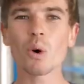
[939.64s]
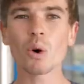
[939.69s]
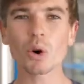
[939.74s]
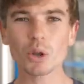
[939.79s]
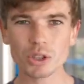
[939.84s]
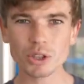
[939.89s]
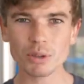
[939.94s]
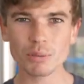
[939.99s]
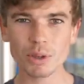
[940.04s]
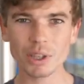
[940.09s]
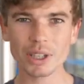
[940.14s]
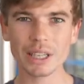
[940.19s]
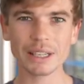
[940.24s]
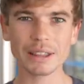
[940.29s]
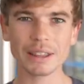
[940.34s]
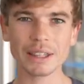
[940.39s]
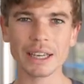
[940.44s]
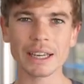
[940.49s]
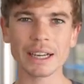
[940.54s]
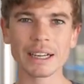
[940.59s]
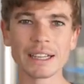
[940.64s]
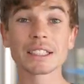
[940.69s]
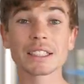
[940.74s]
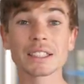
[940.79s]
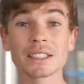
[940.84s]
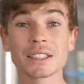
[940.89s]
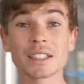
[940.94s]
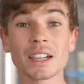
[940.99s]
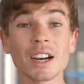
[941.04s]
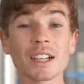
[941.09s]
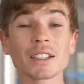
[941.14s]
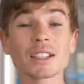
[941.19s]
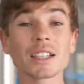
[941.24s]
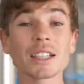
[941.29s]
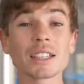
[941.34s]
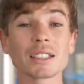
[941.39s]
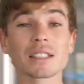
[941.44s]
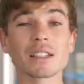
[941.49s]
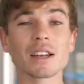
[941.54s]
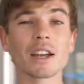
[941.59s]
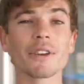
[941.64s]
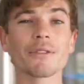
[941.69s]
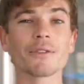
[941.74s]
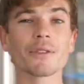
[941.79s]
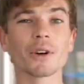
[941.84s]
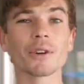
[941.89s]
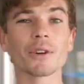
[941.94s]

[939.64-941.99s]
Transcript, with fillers: Awesome looking thing. Started its life